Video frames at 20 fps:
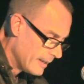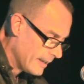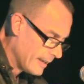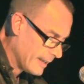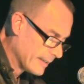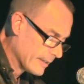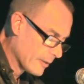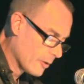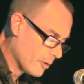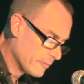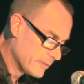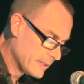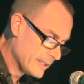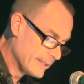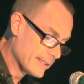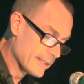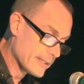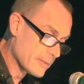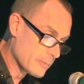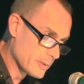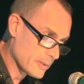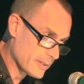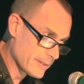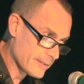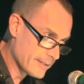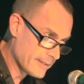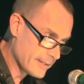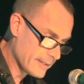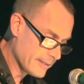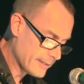and hopefully this will
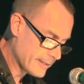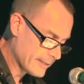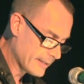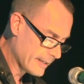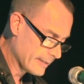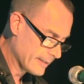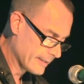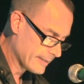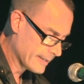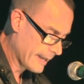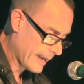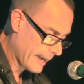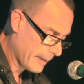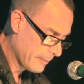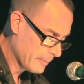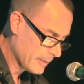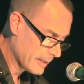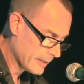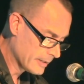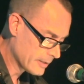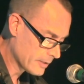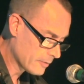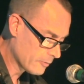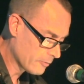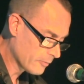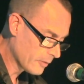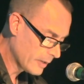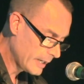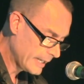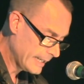still stay the same, it's
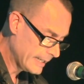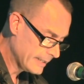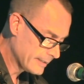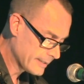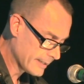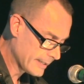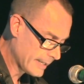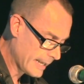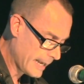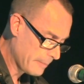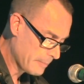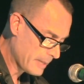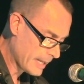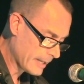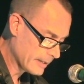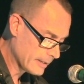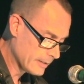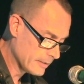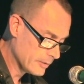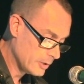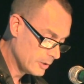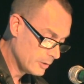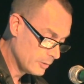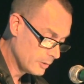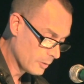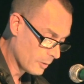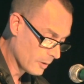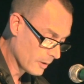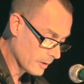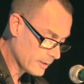free to gay men in New
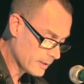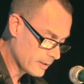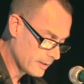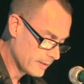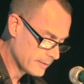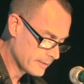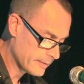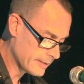York,